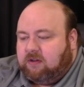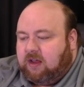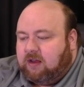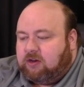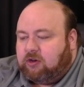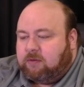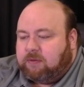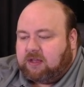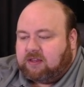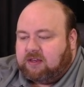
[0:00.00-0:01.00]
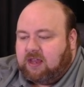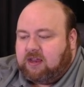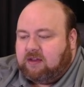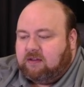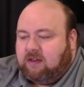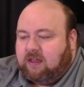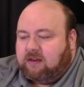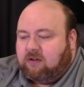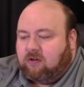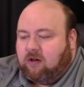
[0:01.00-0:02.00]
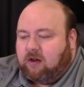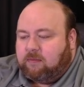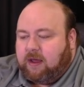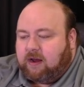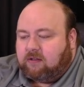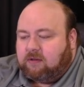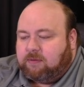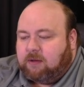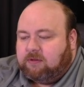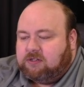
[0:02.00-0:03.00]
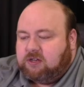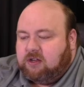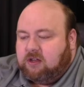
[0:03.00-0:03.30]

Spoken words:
And you can pick the date and it'll automatically publish.